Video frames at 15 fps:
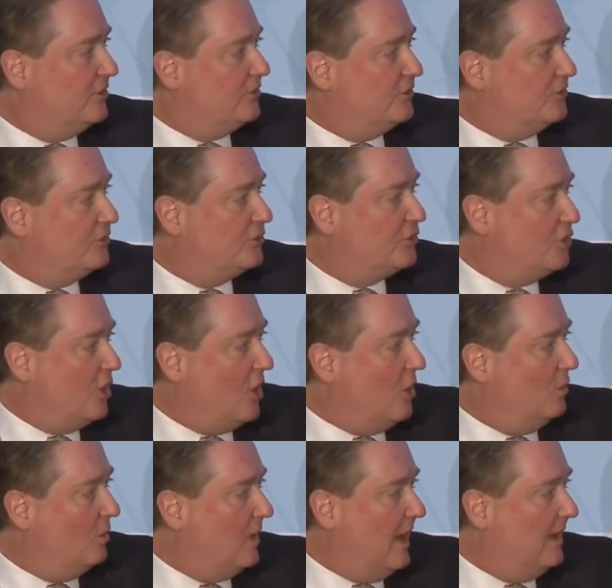
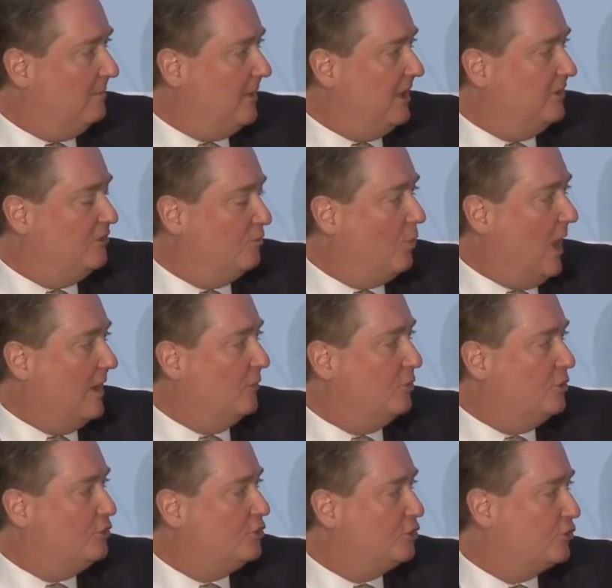So, I mean, why don't
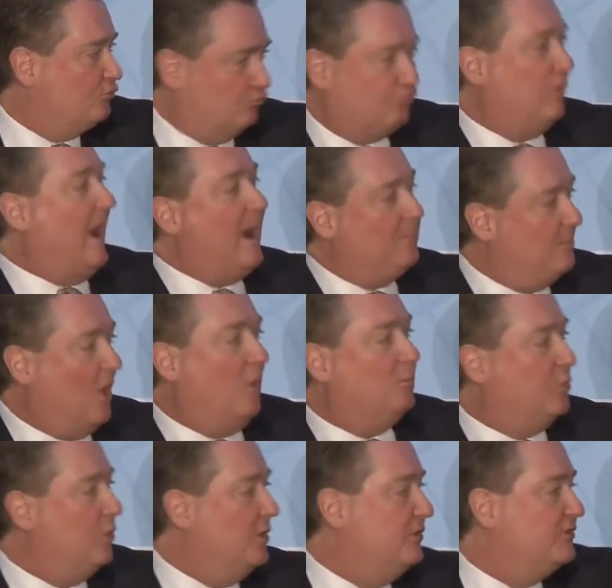you just wrap
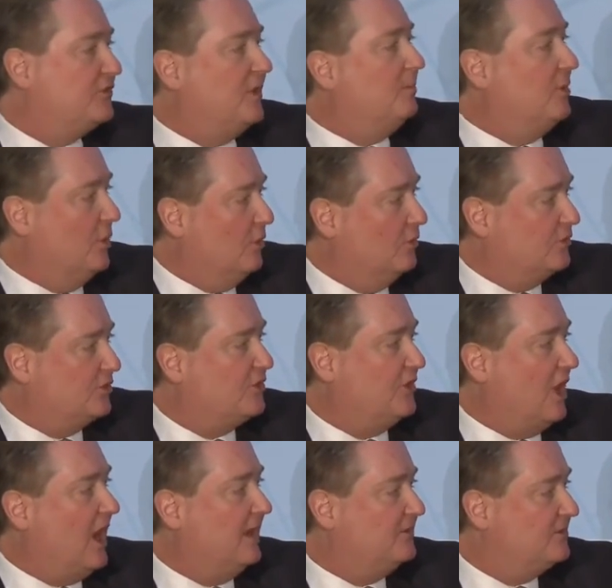up with some of those
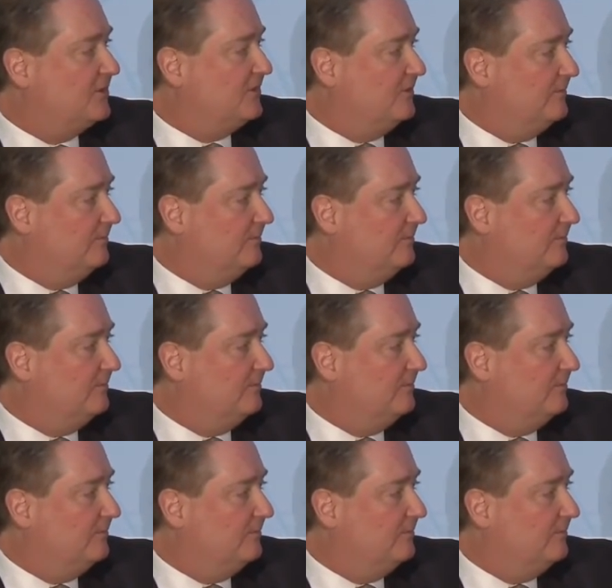thoughts?